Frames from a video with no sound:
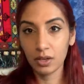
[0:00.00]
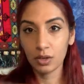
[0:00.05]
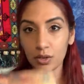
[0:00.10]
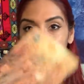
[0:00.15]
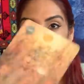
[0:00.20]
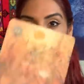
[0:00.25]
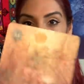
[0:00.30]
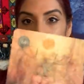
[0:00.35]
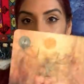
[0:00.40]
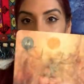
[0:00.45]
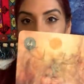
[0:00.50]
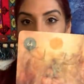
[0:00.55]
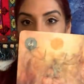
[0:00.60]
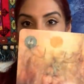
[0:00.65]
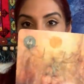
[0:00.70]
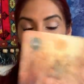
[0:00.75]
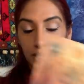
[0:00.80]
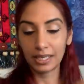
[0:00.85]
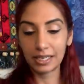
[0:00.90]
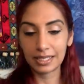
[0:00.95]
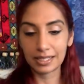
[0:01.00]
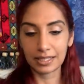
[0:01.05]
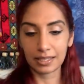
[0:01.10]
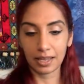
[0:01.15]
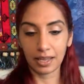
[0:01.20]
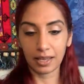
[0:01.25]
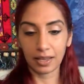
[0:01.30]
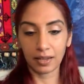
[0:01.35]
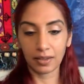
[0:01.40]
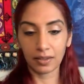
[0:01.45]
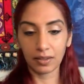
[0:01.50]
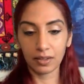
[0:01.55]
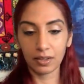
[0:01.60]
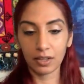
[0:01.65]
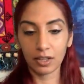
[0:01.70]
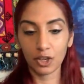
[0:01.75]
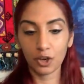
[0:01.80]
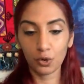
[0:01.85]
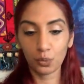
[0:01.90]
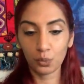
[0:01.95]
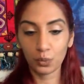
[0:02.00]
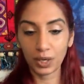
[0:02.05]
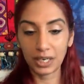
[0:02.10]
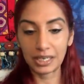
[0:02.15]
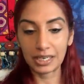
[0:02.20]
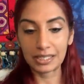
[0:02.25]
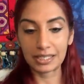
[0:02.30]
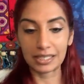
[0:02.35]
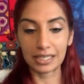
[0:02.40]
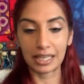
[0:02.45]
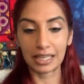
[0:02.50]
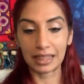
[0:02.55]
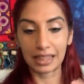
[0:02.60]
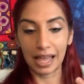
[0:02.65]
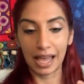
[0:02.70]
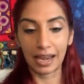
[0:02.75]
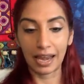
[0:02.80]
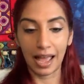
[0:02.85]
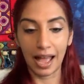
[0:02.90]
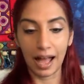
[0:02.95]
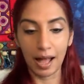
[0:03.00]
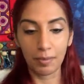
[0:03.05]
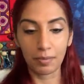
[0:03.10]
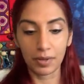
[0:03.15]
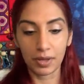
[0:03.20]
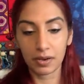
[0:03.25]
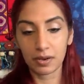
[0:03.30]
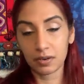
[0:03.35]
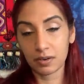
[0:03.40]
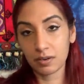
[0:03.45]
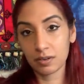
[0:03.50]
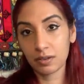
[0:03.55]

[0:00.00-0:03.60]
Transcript: So you're witnessing that happen.